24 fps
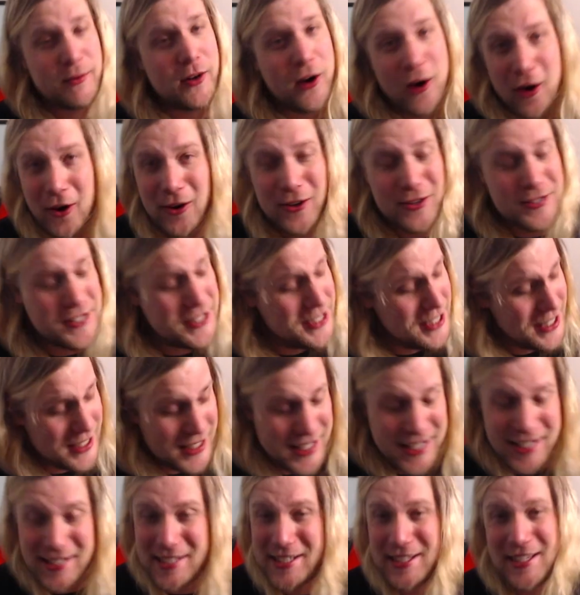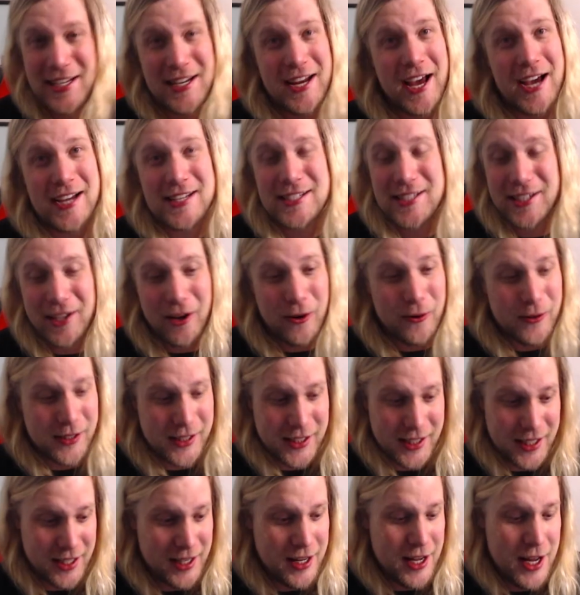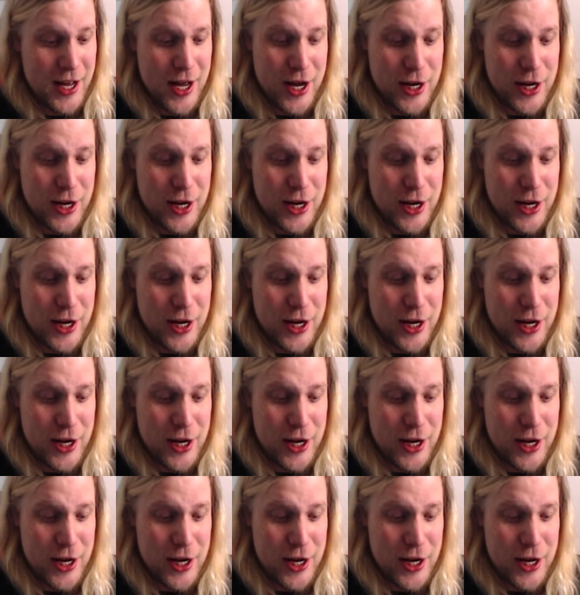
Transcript: Karlsson gets the Knights going again.